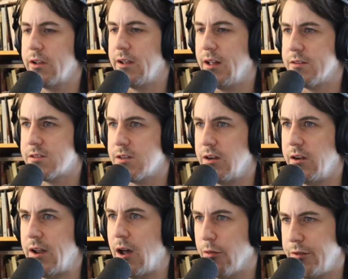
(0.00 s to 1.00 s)
against an
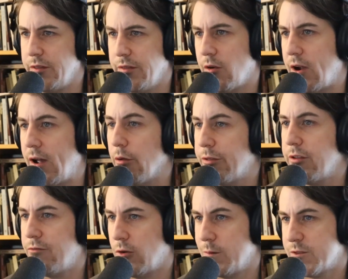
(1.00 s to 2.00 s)
unhealthy, there are healthy
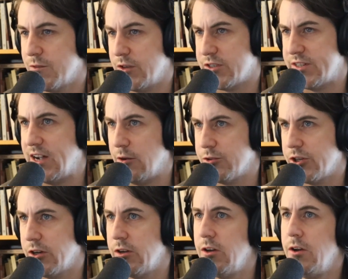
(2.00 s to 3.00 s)
forms of
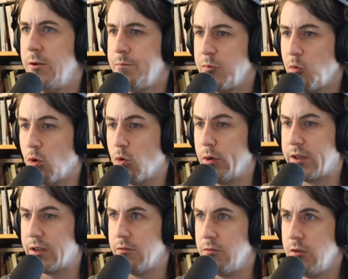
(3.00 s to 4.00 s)
nostalgia where we
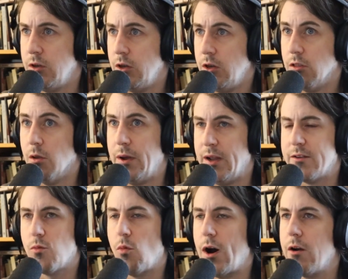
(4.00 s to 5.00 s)
can lament,
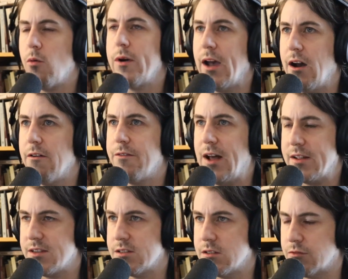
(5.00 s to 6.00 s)
why don't we have that
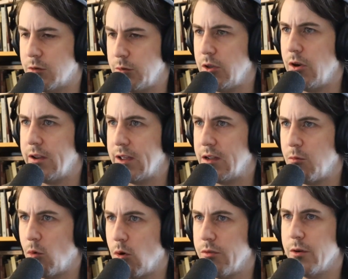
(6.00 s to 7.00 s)
sense of community
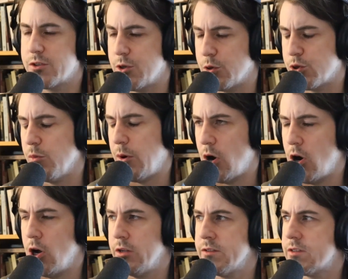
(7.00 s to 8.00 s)
anymore, those social
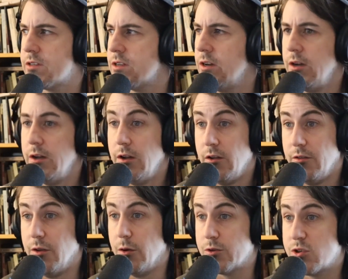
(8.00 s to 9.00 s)
bonds,
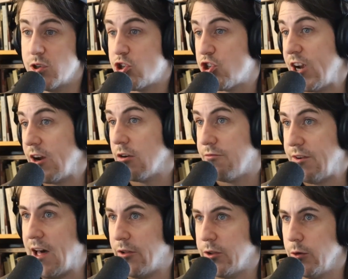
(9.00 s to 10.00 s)
those shared
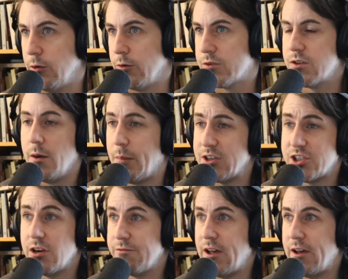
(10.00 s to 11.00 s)
values. By
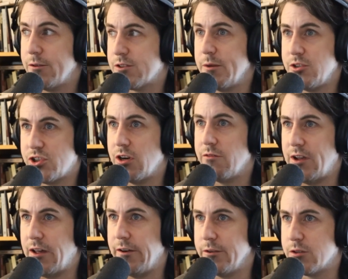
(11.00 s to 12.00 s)
shared values, I mean shared
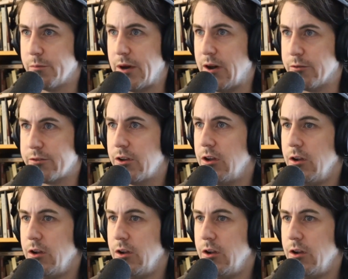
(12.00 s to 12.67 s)
values about